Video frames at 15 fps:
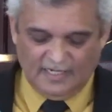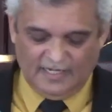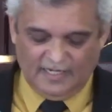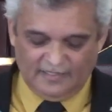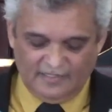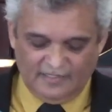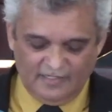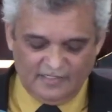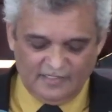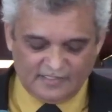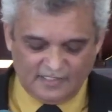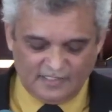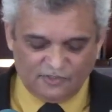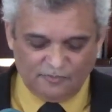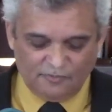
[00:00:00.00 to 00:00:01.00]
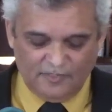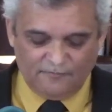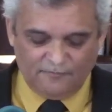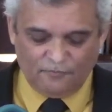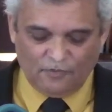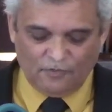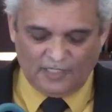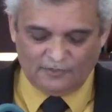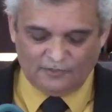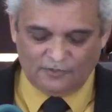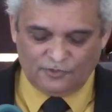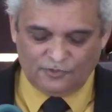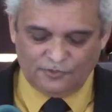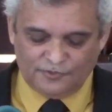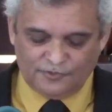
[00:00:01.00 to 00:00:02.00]
"And he said to me, for unto
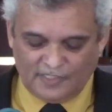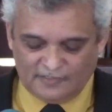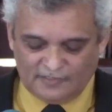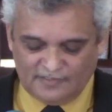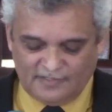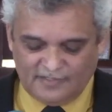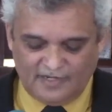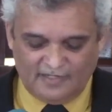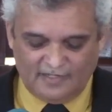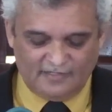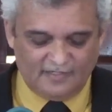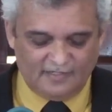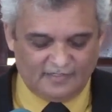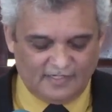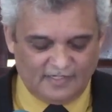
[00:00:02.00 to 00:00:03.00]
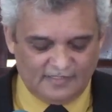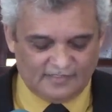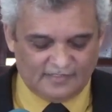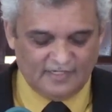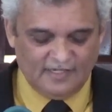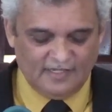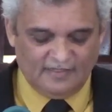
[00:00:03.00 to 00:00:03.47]
2,300 days,